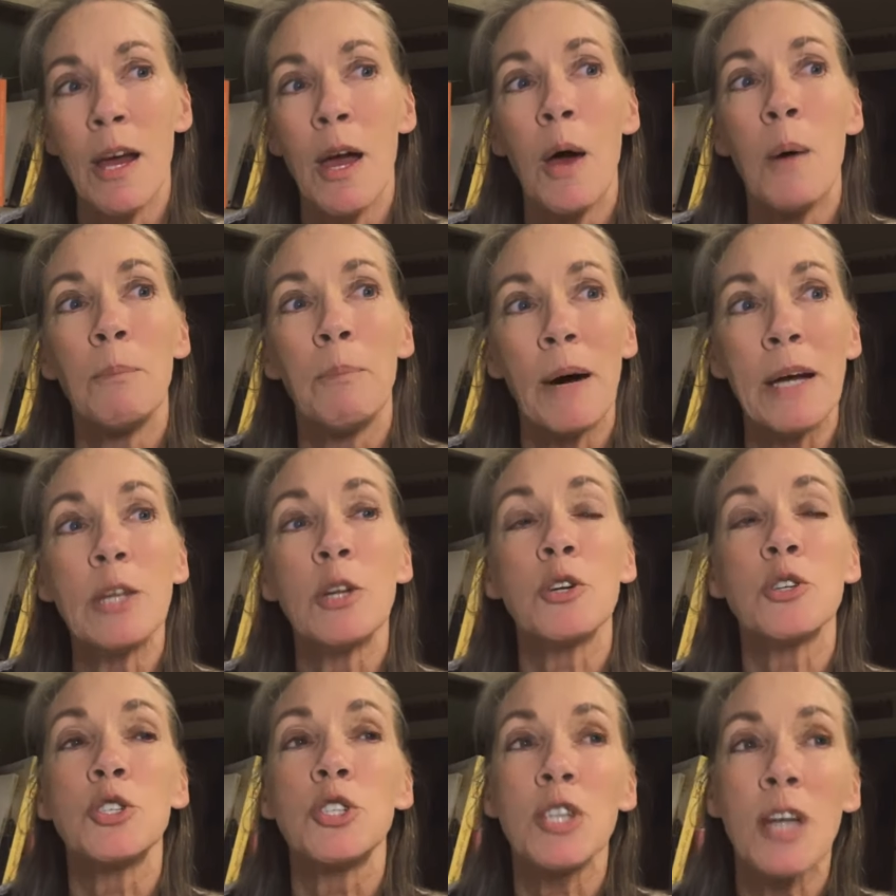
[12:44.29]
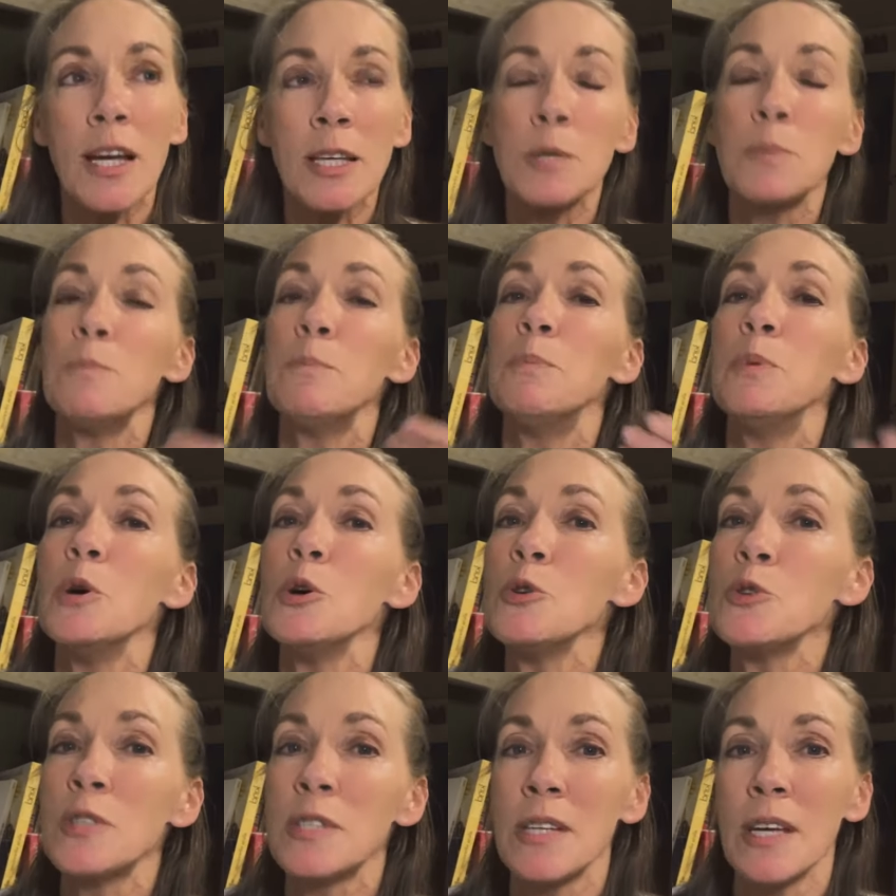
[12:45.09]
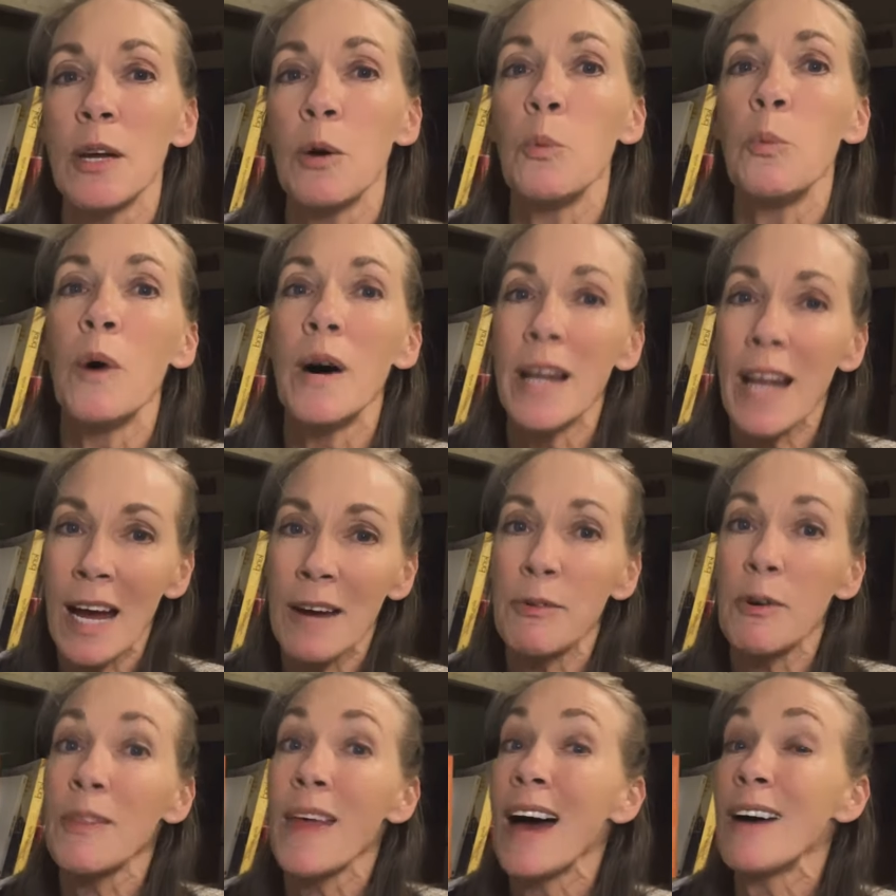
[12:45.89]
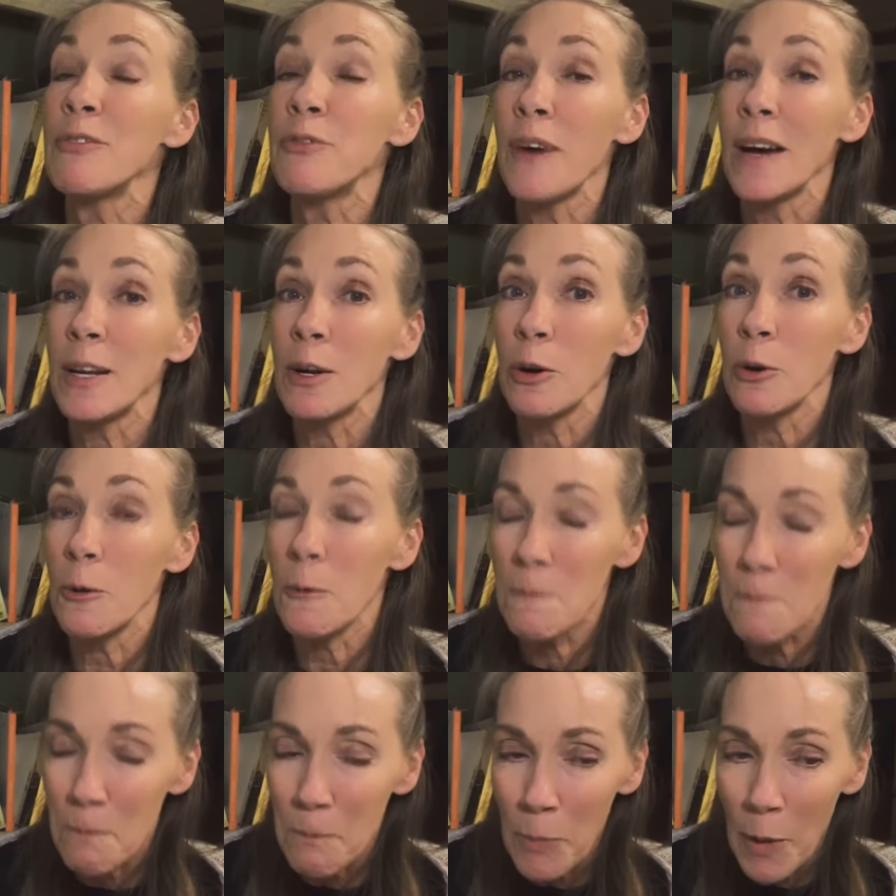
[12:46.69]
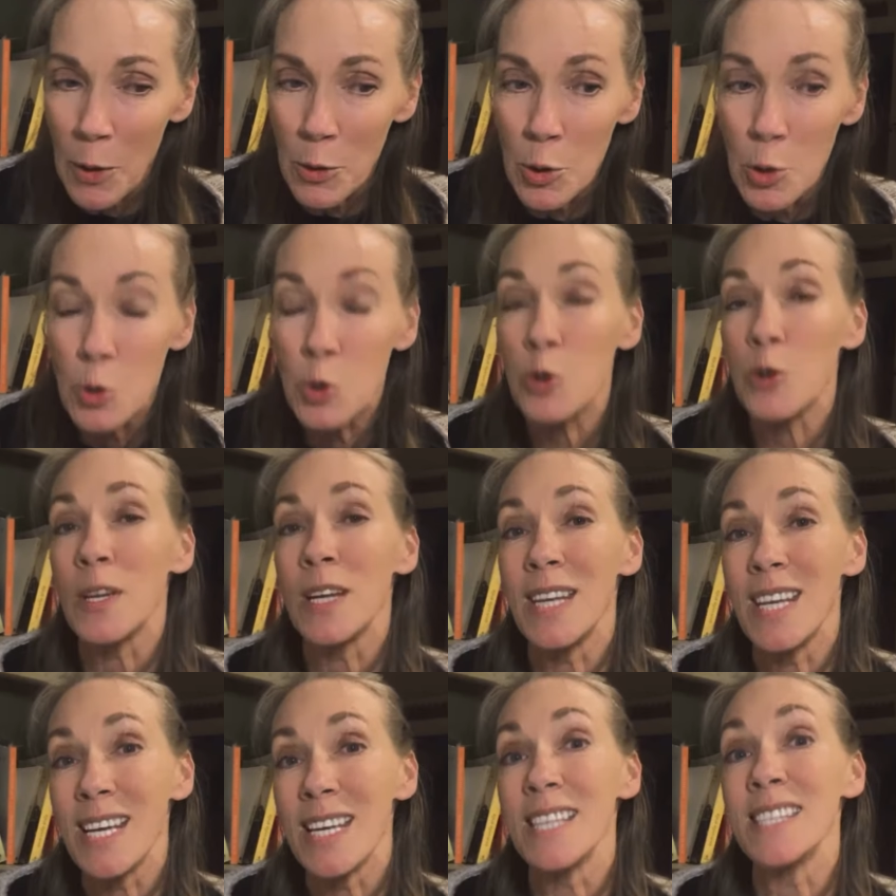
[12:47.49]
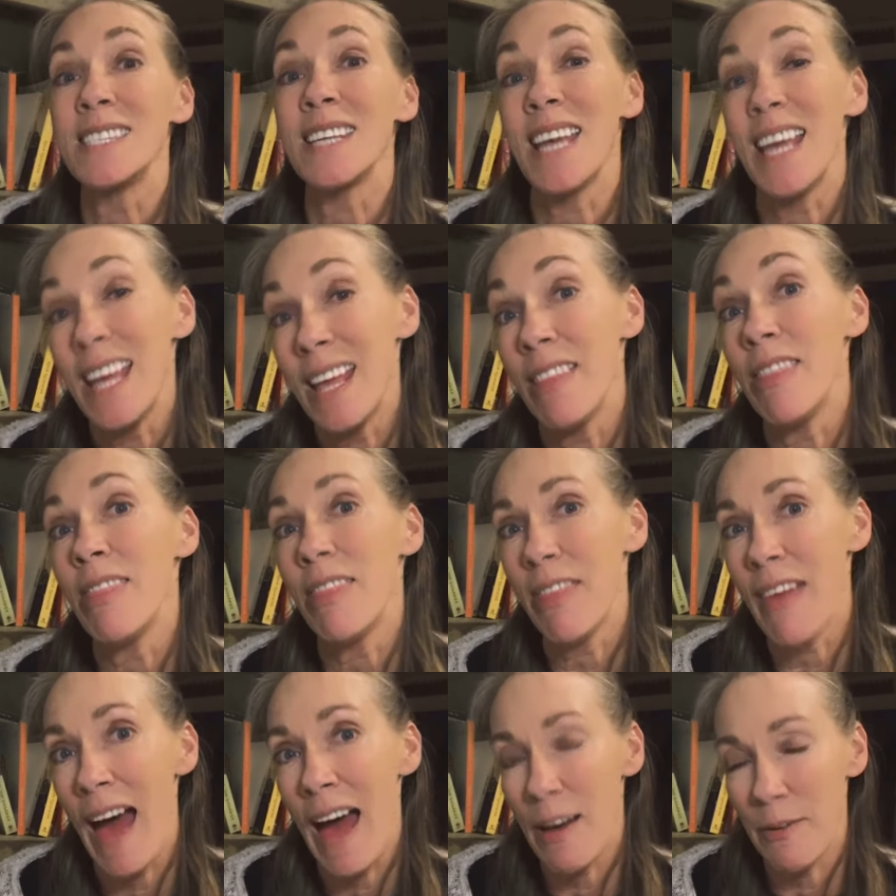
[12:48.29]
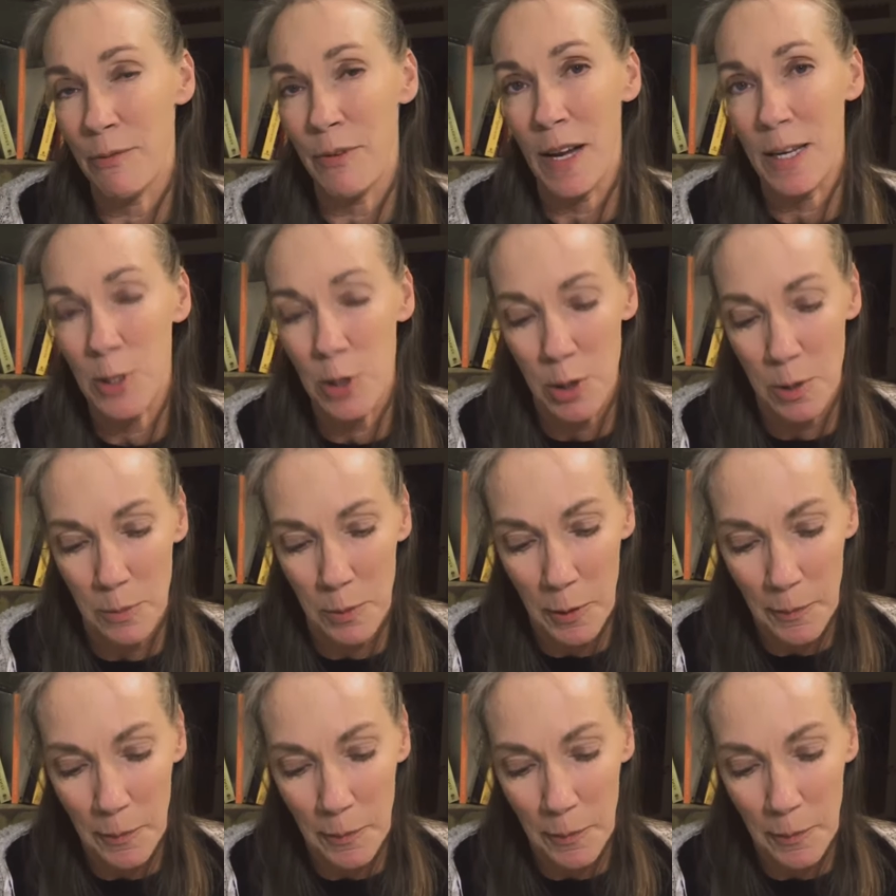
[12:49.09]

but you're just boosting whatever that phytonutrient is in that vegetable.